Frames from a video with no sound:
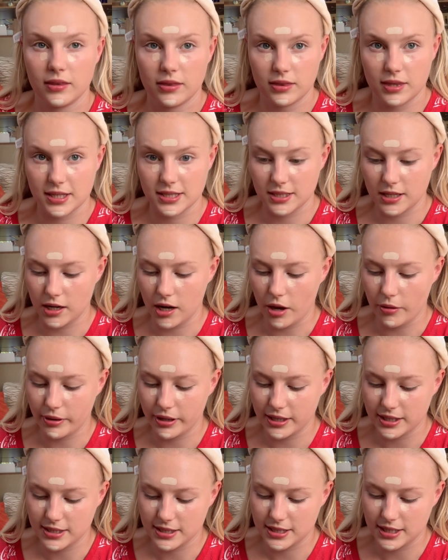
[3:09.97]
this glowy
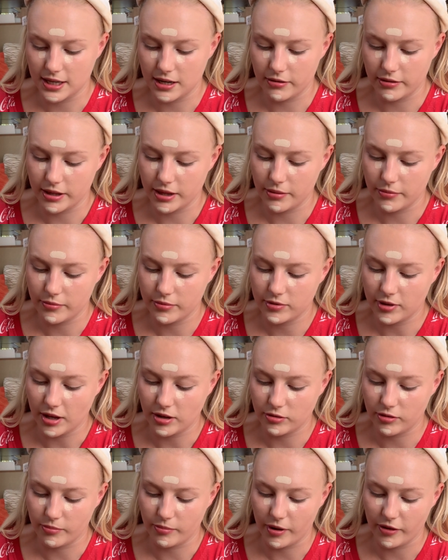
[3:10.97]
concealer in the
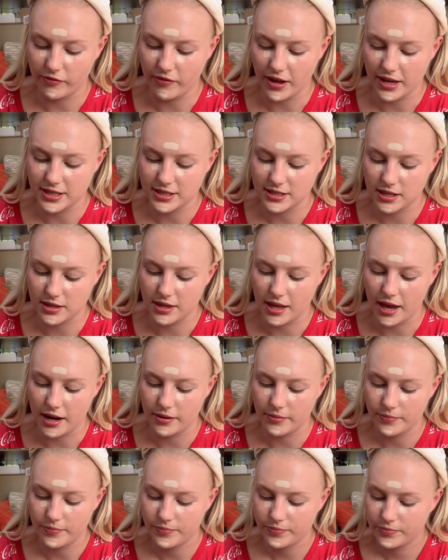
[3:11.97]
centre of my face and then
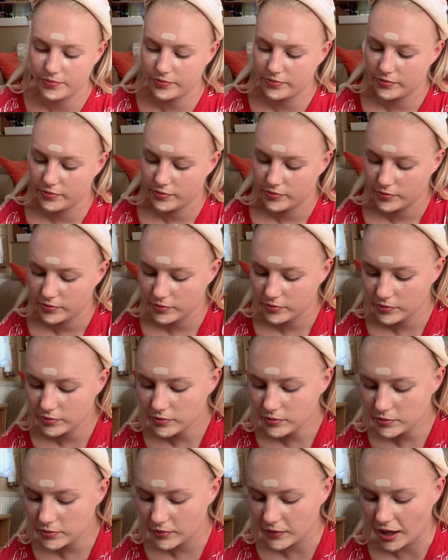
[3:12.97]

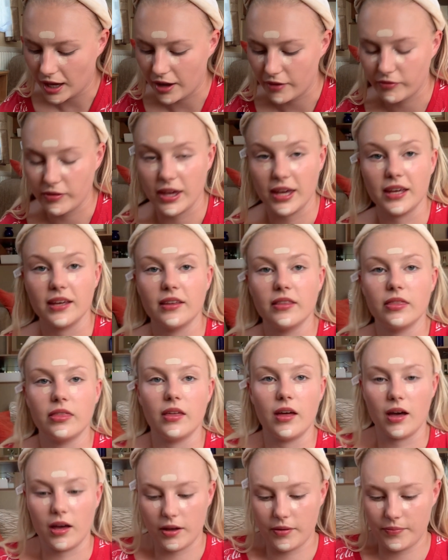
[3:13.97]
having
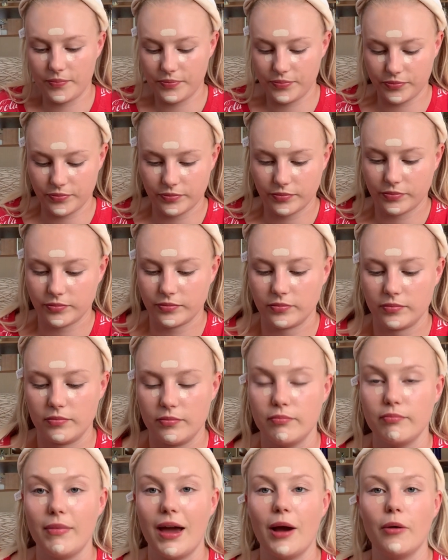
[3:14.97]
the
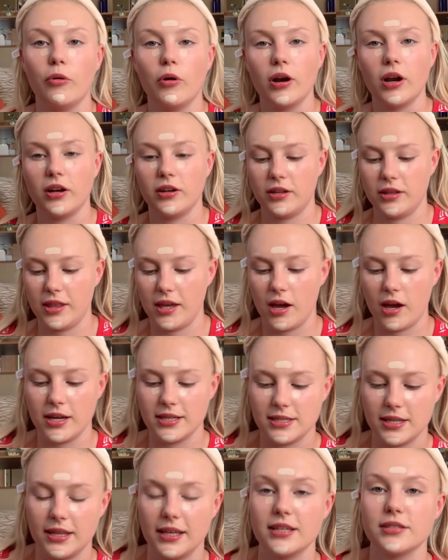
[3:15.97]
matte one under the eyes.
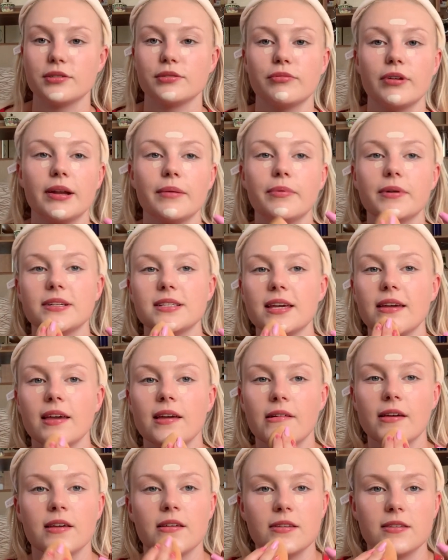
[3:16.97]
I think it's really pretty.
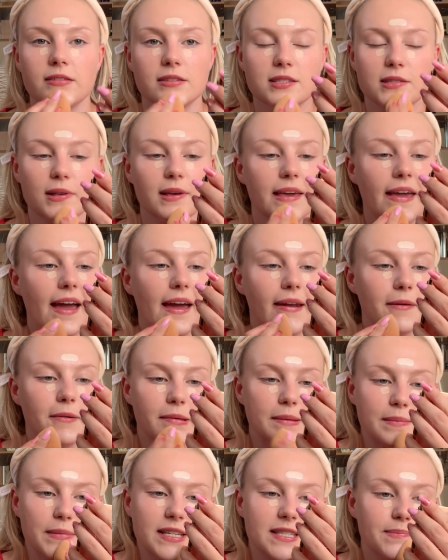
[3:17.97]
So again,
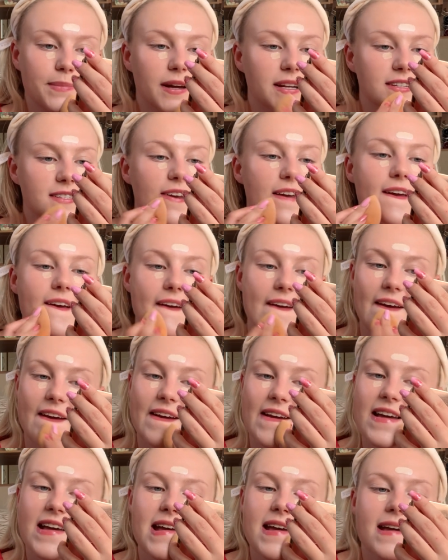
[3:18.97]
with my sponge,
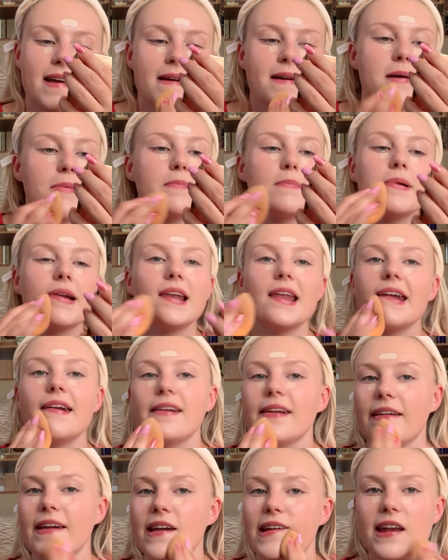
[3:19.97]

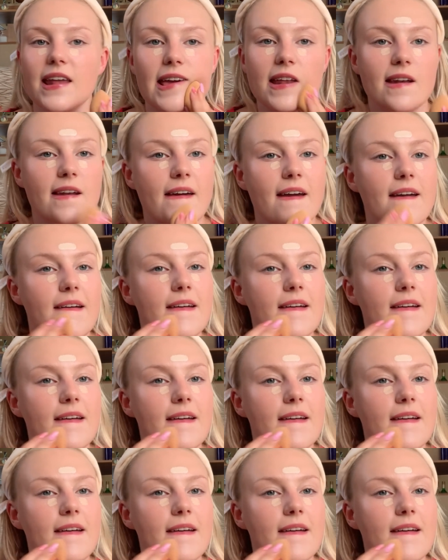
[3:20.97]
blending it in.